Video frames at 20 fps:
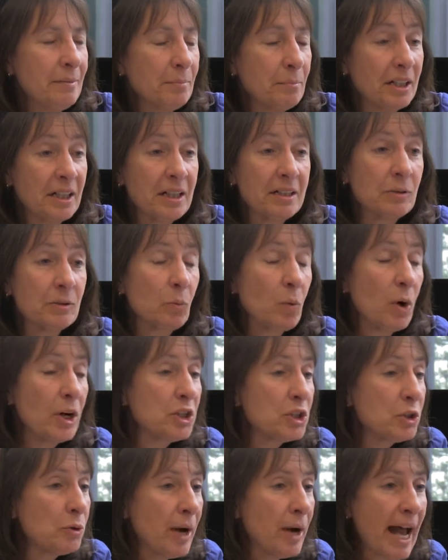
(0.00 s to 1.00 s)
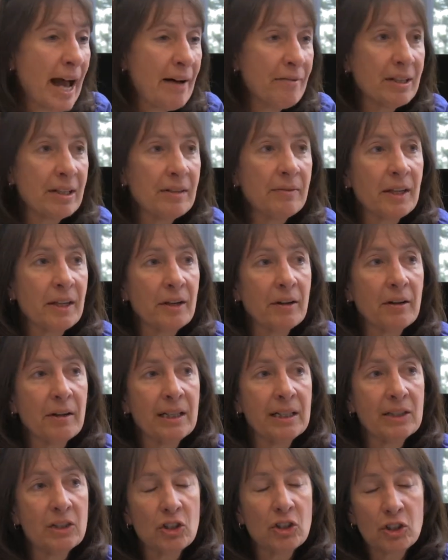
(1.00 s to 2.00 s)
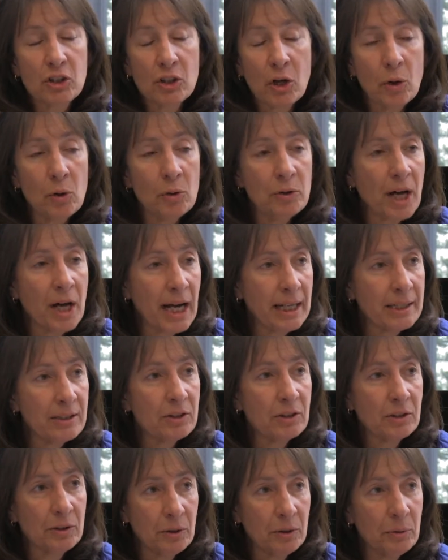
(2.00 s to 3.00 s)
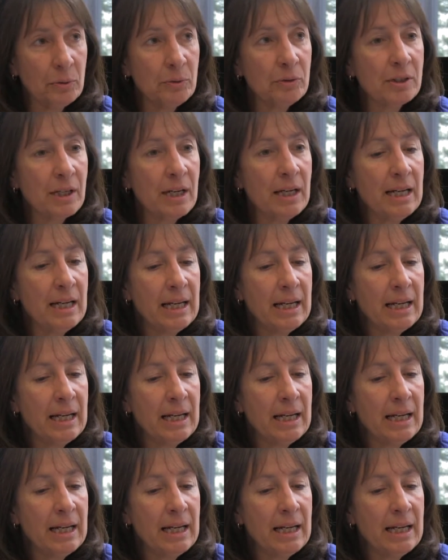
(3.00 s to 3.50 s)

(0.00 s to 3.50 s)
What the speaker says: Because once you have it in there, it's so nice to use.